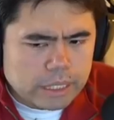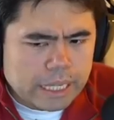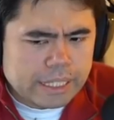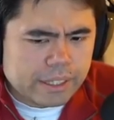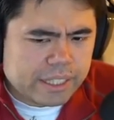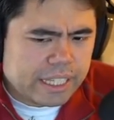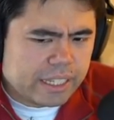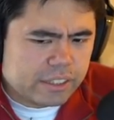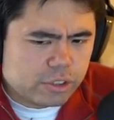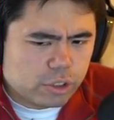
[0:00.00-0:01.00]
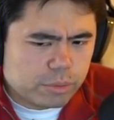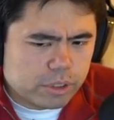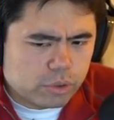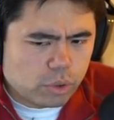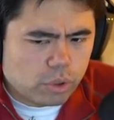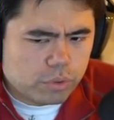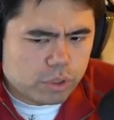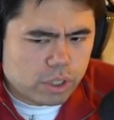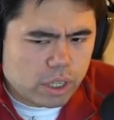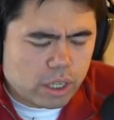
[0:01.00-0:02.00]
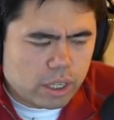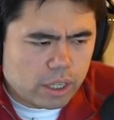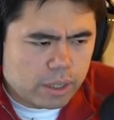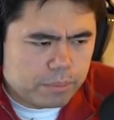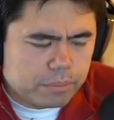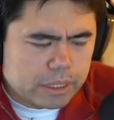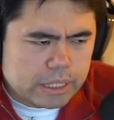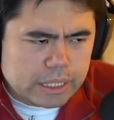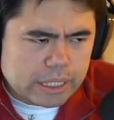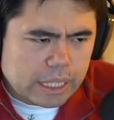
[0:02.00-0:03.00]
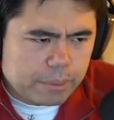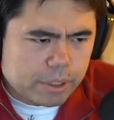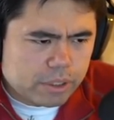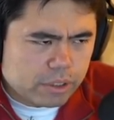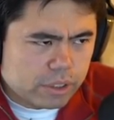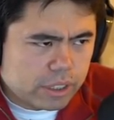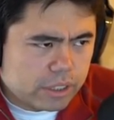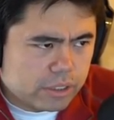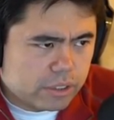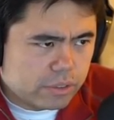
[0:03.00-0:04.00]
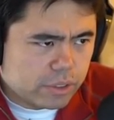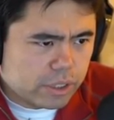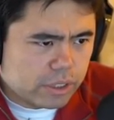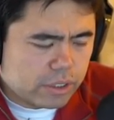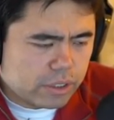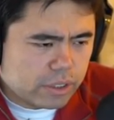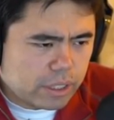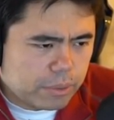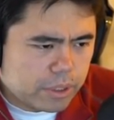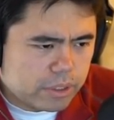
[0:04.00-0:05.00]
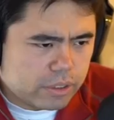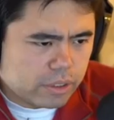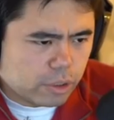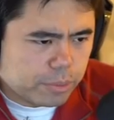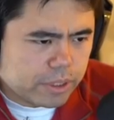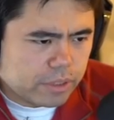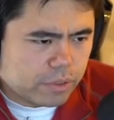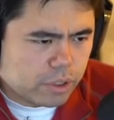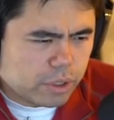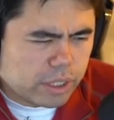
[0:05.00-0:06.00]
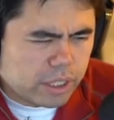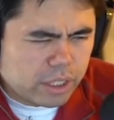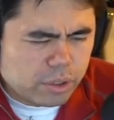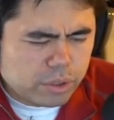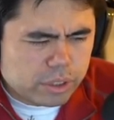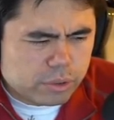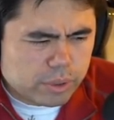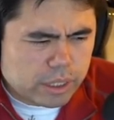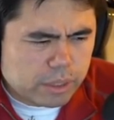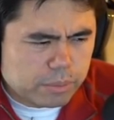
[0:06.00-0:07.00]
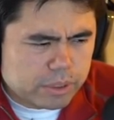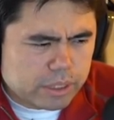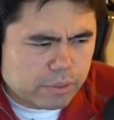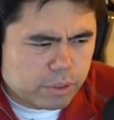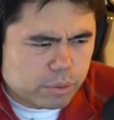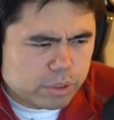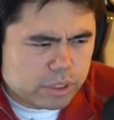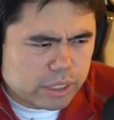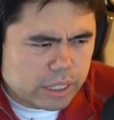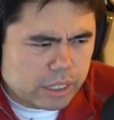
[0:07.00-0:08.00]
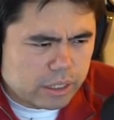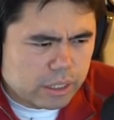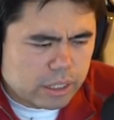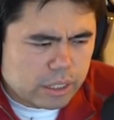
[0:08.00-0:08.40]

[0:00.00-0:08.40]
And now the candidates tournament is over. Um, I mean, clearly he's you know, I mean, it's a little bit different. Okay, I think I go this way, king b7 and rook c8.